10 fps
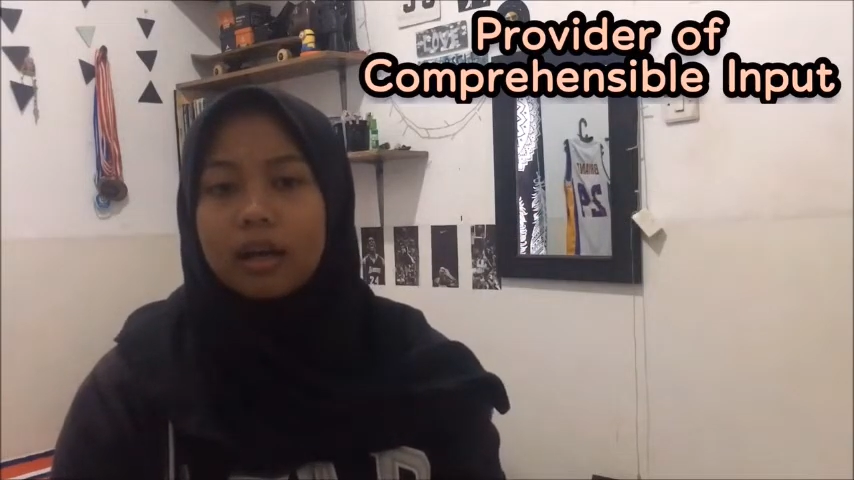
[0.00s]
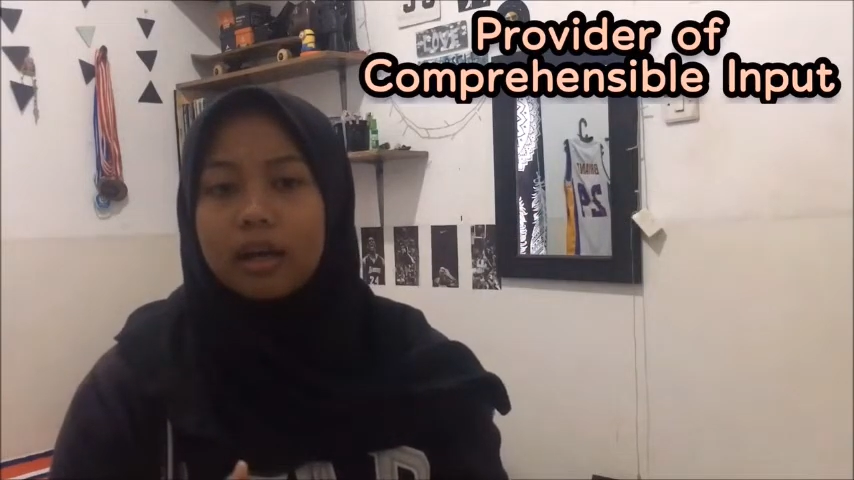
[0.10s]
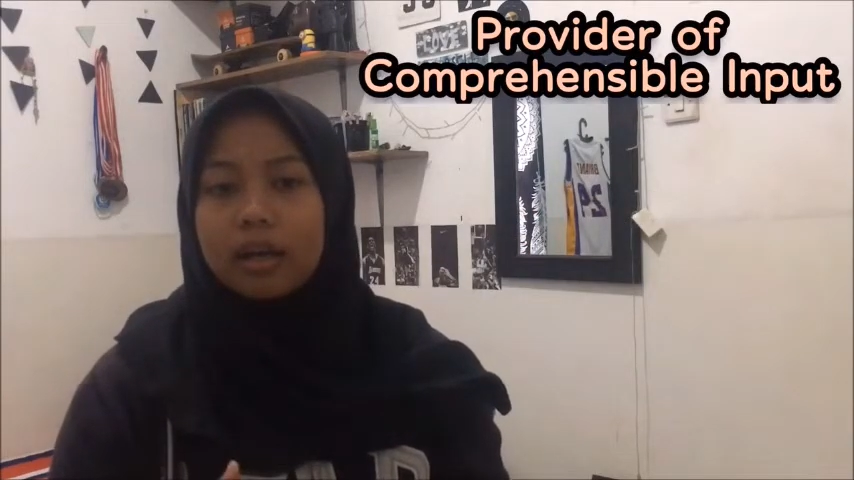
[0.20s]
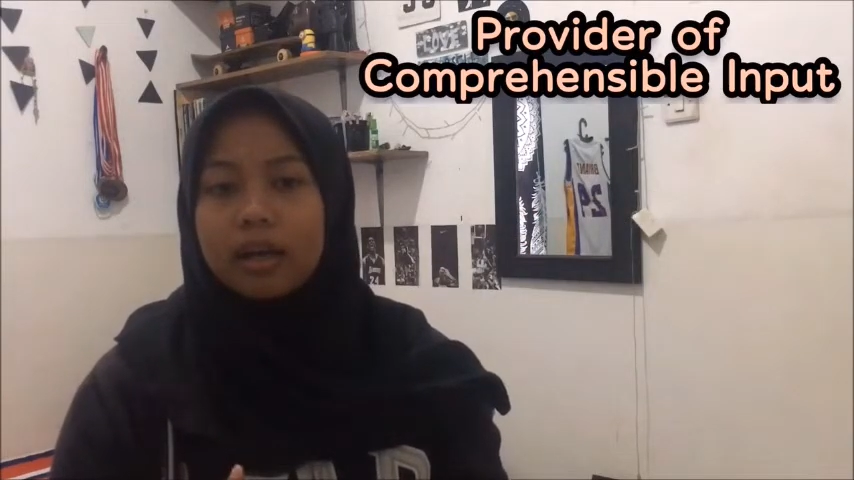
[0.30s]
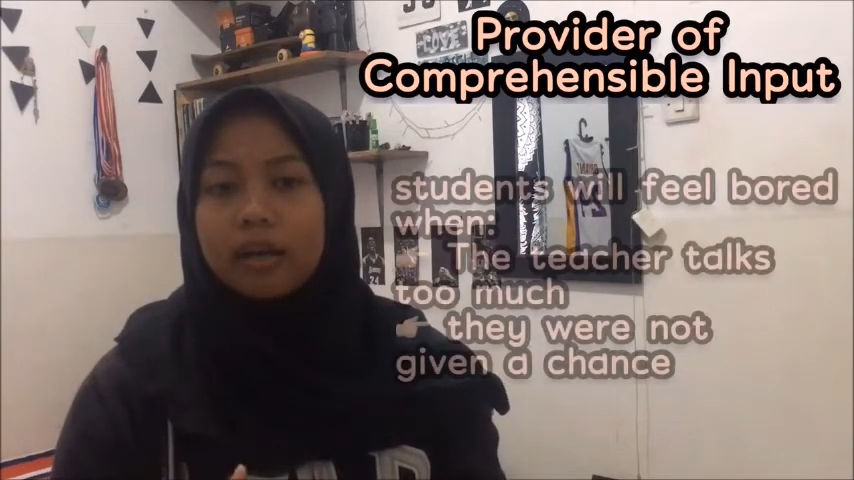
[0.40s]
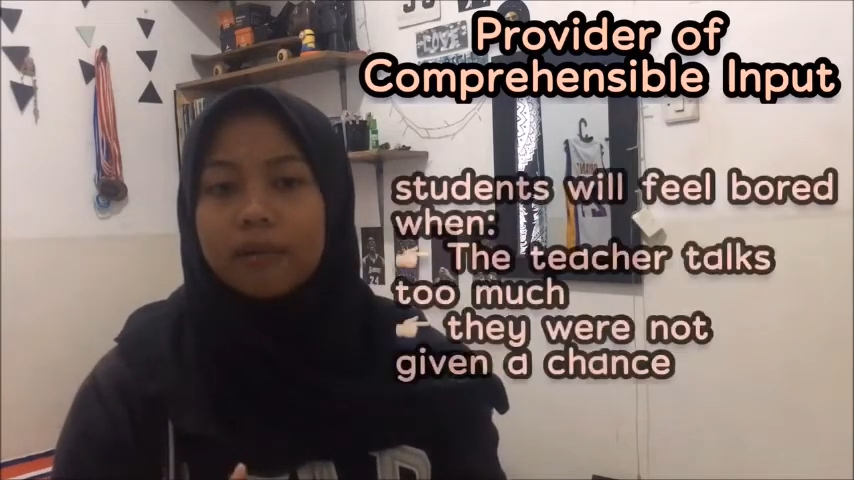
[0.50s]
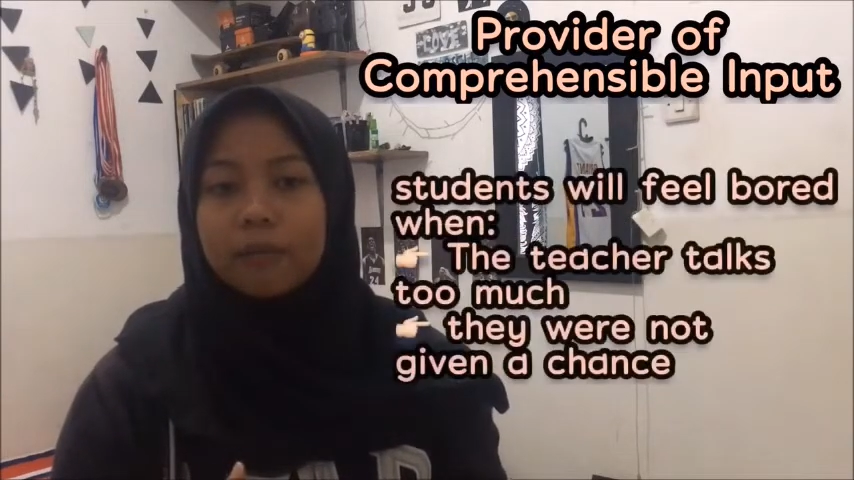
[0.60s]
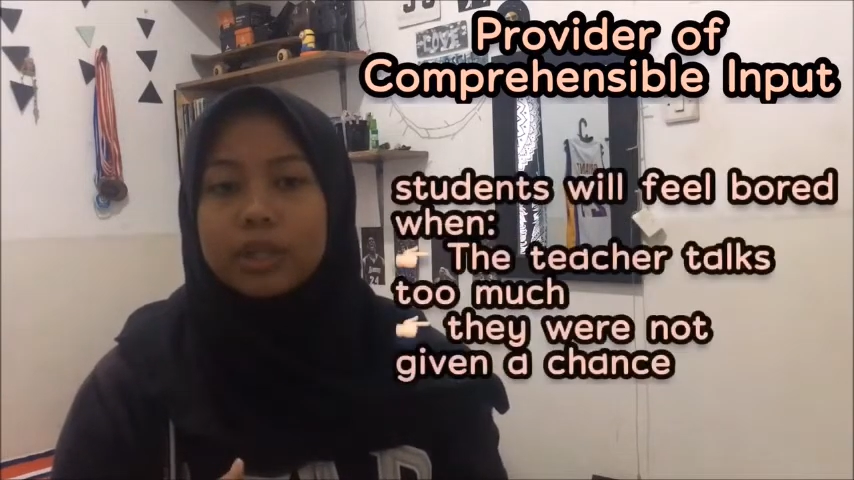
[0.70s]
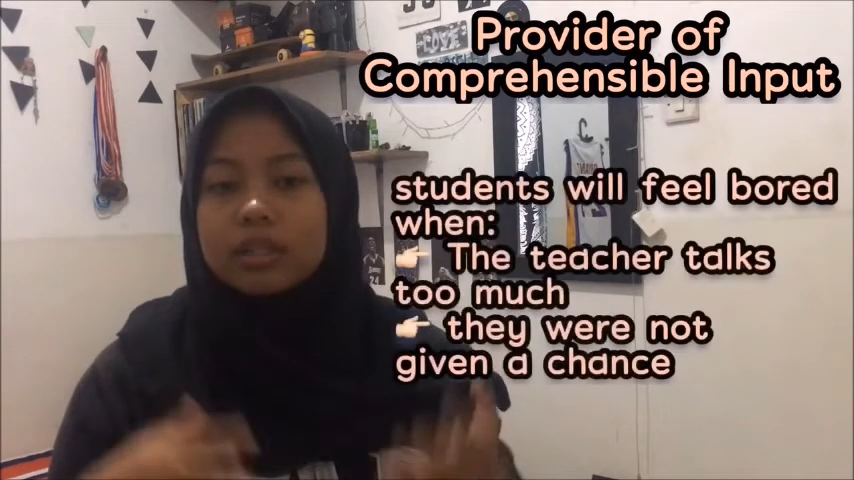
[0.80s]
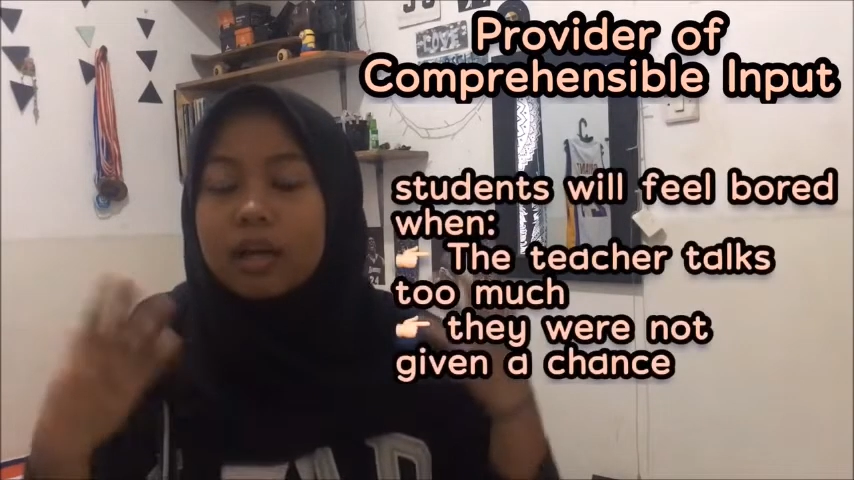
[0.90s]
If
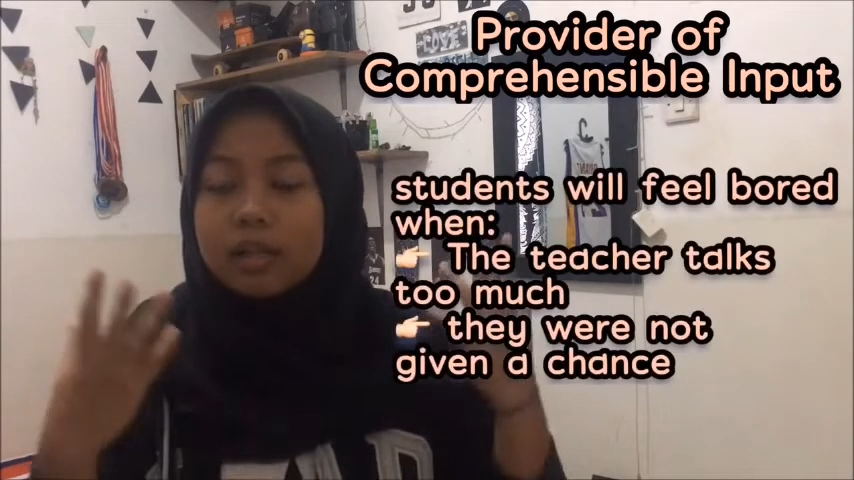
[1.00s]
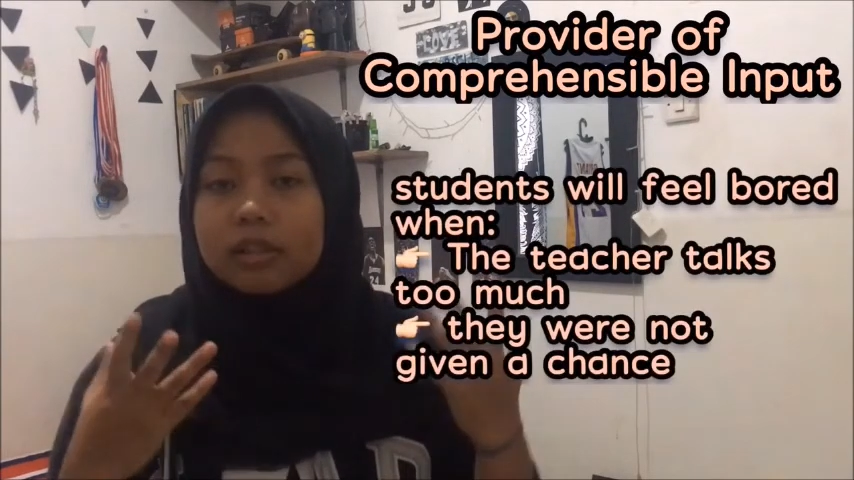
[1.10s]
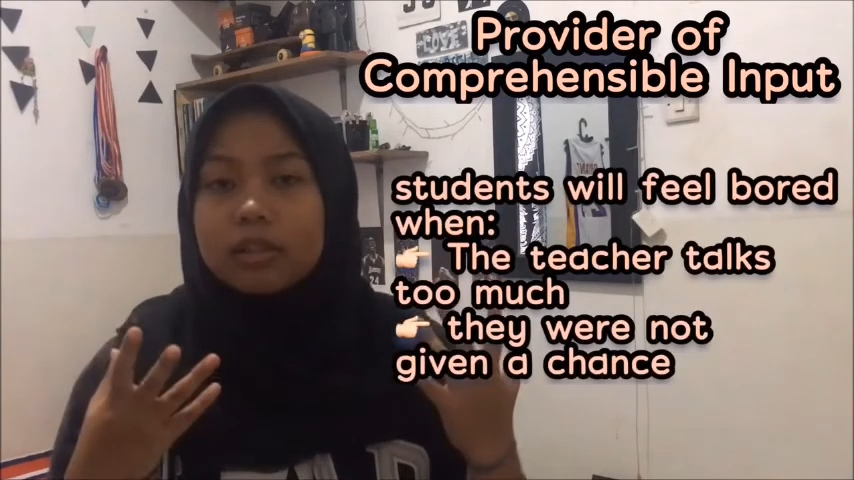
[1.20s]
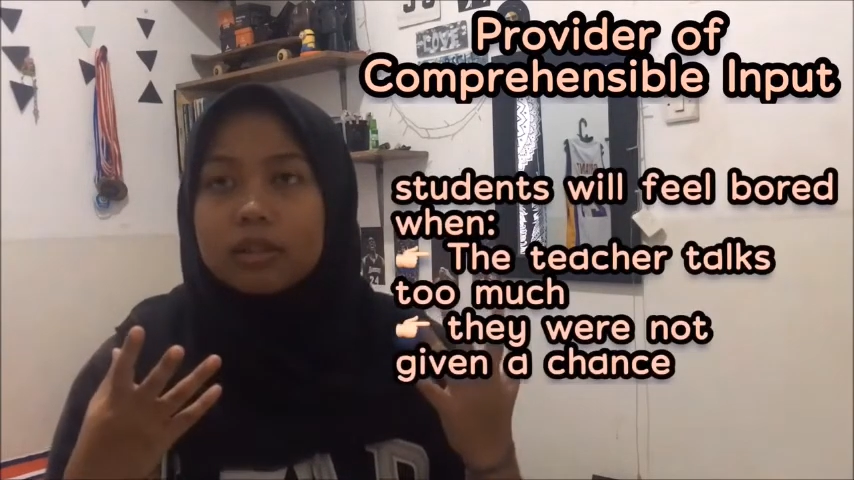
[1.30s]
we talk